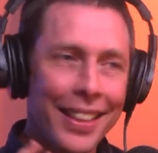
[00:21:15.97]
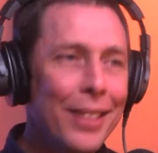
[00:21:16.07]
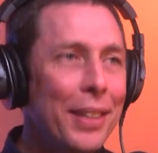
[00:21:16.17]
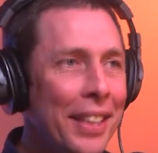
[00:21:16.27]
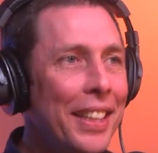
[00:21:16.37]

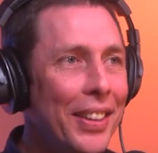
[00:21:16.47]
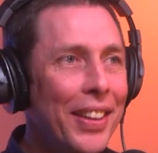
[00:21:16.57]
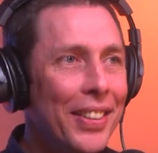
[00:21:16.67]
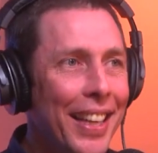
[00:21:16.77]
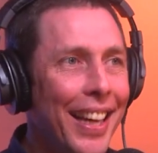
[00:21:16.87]
think we can
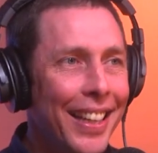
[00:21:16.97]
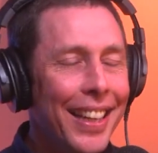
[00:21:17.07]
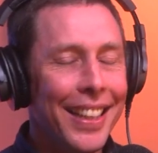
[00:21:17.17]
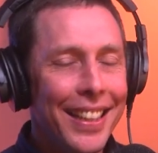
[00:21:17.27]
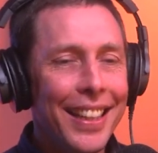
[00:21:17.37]
agree on that. Yeah.
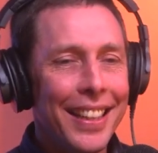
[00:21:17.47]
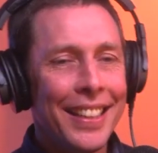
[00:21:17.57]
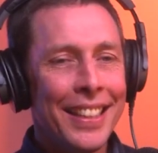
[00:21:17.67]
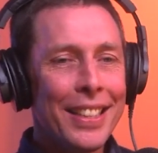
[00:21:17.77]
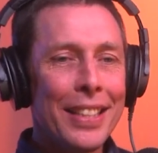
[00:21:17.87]
yeah, yeah.
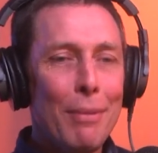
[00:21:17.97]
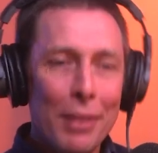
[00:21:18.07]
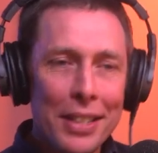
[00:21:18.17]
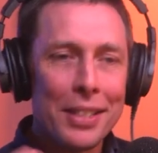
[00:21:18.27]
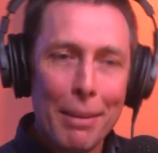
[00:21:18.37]
Some
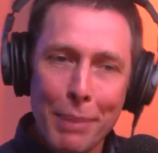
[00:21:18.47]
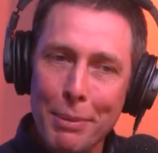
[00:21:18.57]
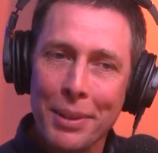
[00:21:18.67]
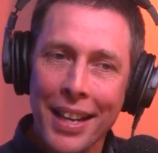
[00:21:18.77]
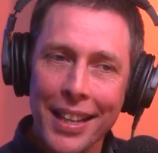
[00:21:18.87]
things some
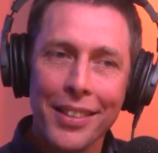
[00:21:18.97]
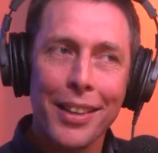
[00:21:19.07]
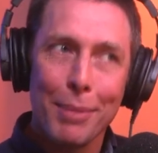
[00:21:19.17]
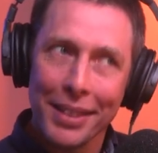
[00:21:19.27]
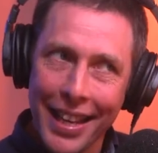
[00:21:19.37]
people can't agree
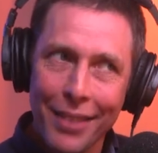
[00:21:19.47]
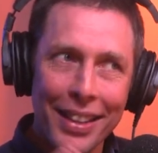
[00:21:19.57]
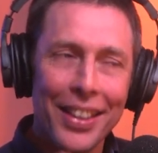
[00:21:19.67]
on, but that one